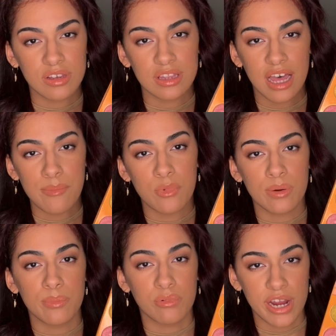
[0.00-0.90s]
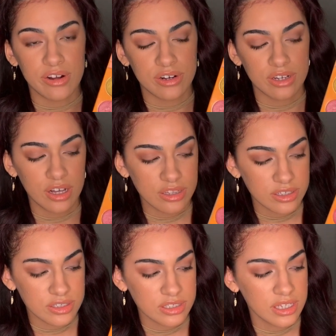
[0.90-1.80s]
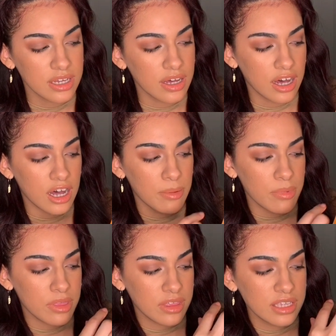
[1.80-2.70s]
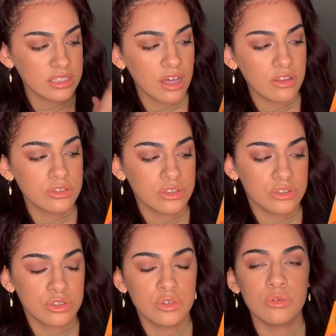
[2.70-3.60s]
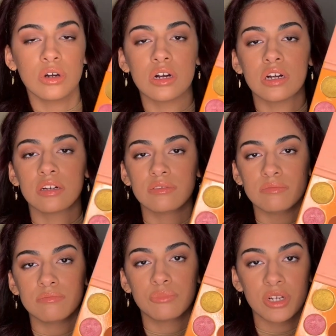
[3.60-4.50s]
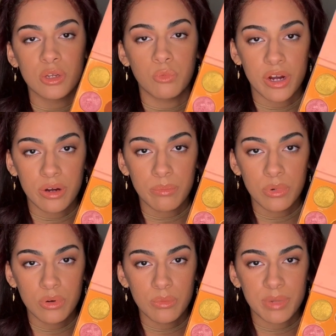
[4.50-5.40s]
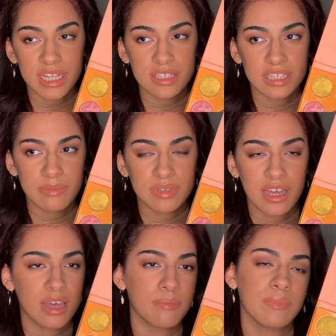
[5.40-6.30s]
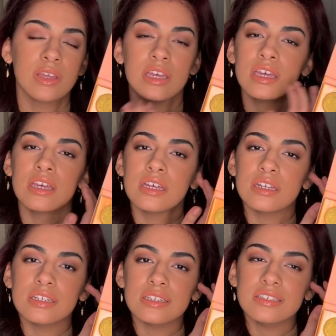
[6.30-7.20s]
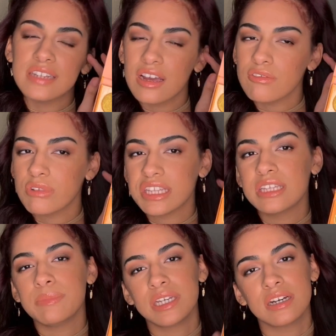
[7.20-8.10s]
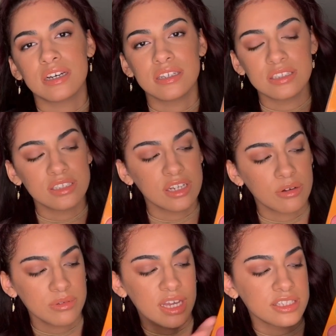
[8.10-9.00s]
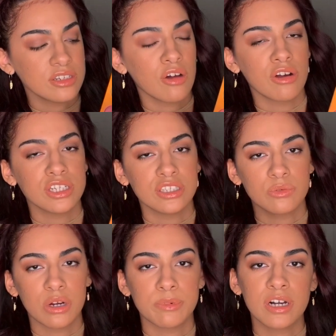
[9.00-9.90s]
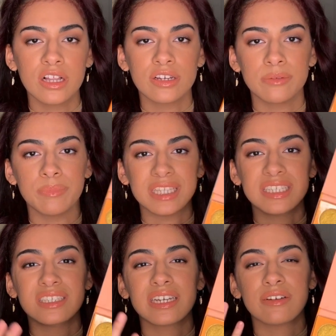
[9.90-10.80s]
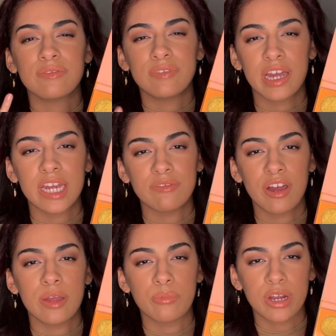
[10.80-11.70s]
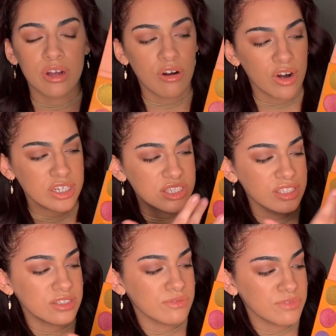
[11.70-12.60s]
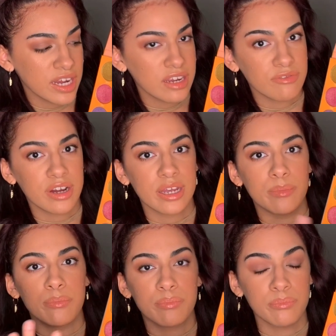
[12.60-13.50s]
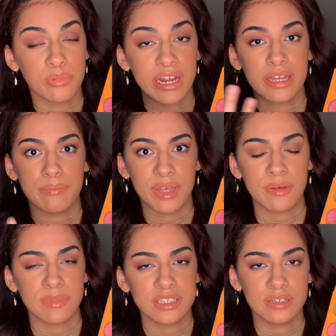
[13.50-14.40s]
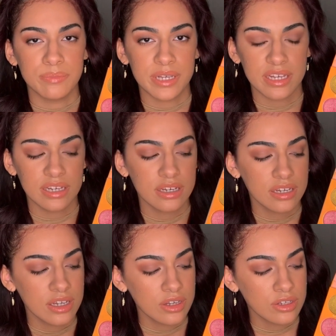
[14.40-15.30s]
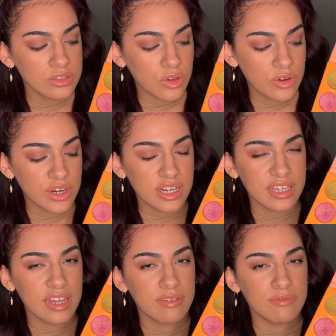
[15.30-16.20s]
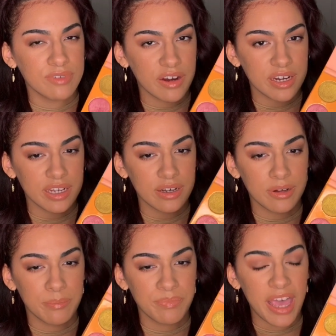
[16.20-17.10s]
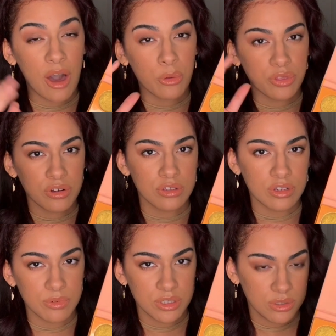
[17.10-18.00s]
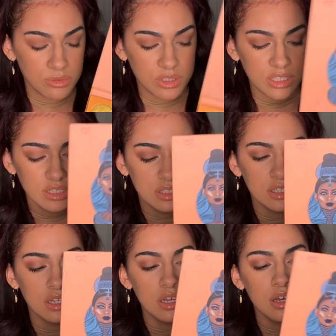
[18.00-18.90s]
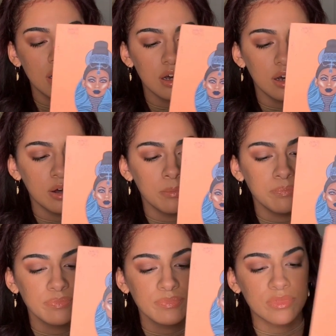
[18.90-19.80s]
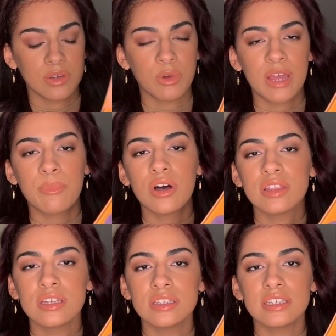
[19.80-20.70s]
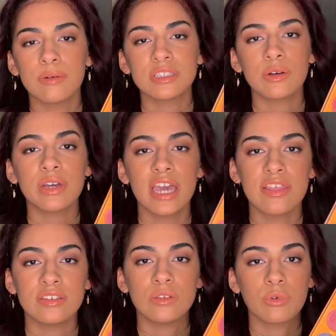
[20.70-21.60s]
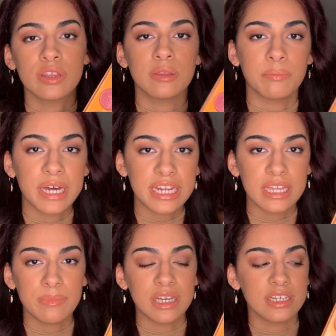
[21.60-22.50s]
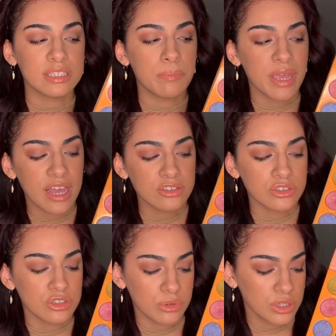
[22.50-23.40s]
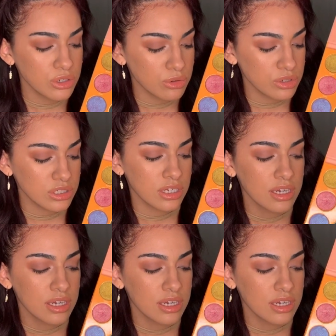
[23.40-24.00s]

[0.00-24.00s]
a lot more brighter colors. These colors too are pretty wearable, but at the same time not really, because, you know, yes, an orange is a wearable color, but this is like a very, very bright orange. This is a very, very bright and pigmented pink. So you're gonna get a very out there look when you use this. When I bought this, I was like, okay, this is worth the money because the pans are so huge.